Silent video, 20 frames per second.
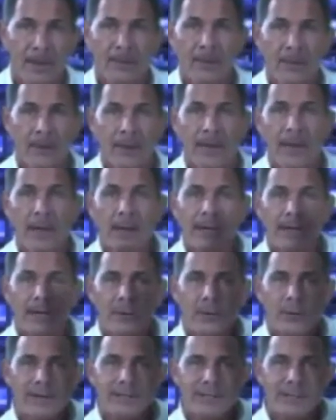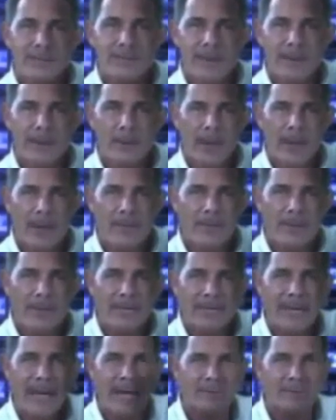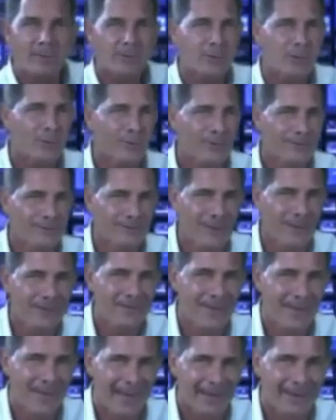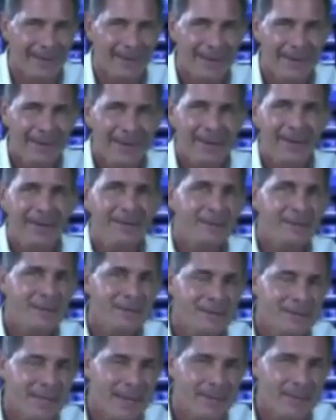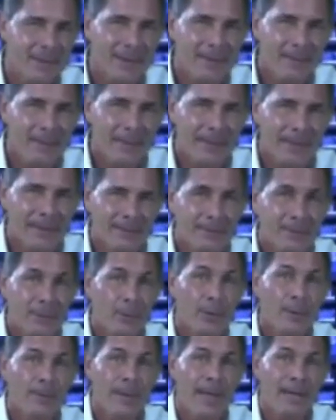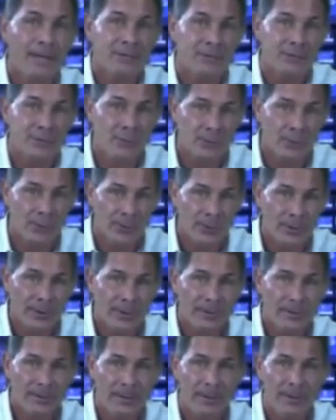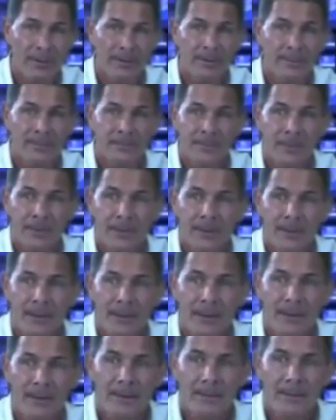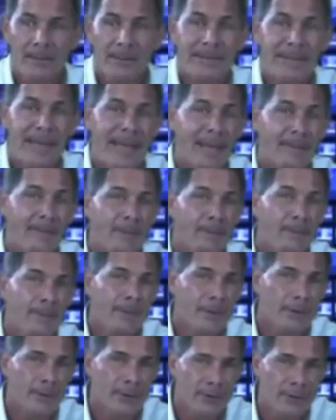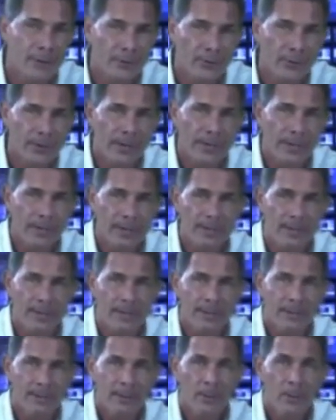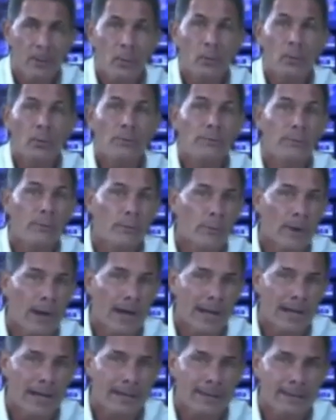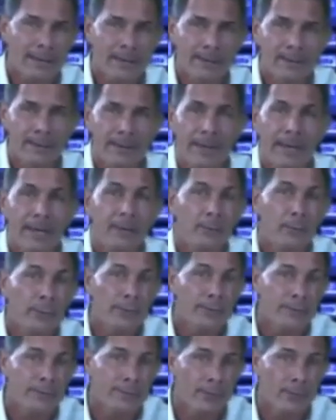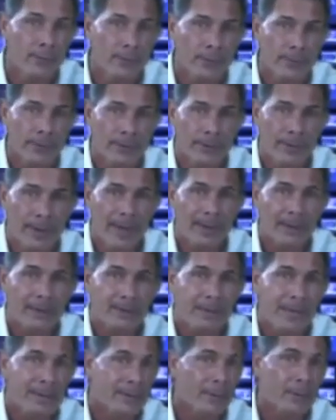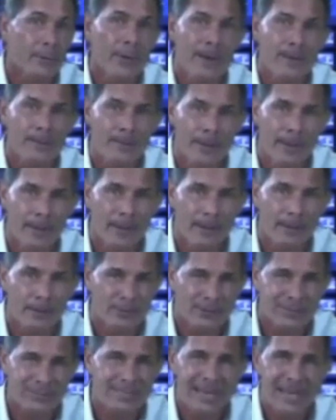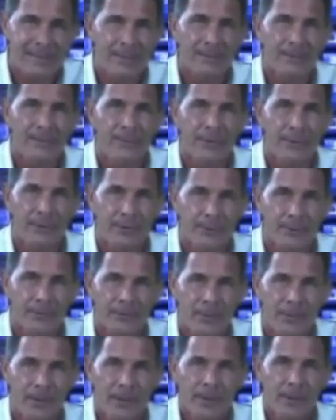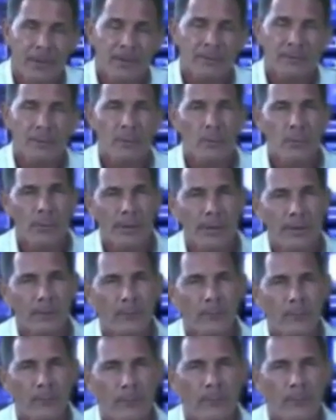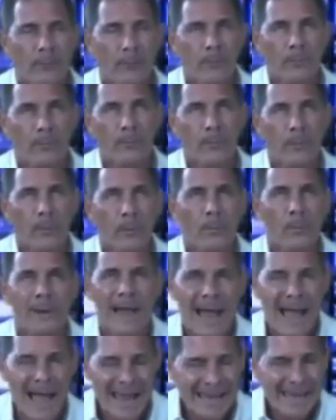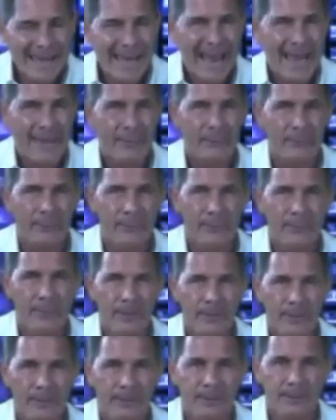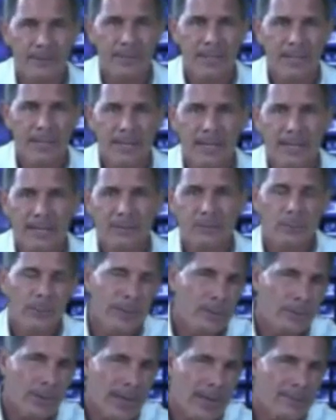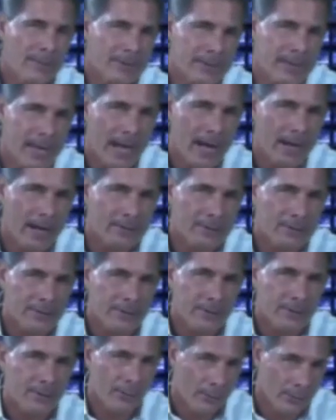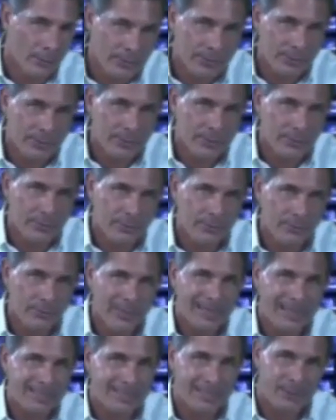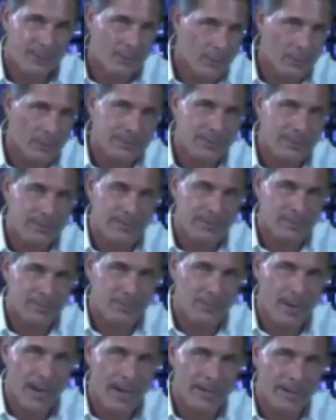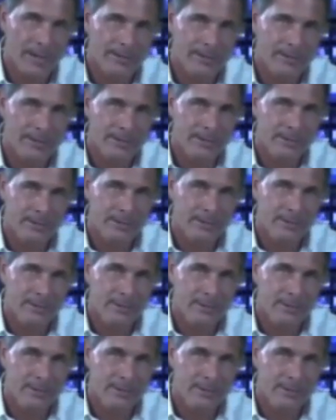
The Elliott Cresson Medal might be a notch or two above that. He's in the same company as Louis Pasteur and, and um, Madame and Pierre Curie and Orville Wright, uh, Henry Ford, Alexander Graham Bell, just to name a few. So what, what I gathered from this is we don't have a doctor or two that's endorsing this product.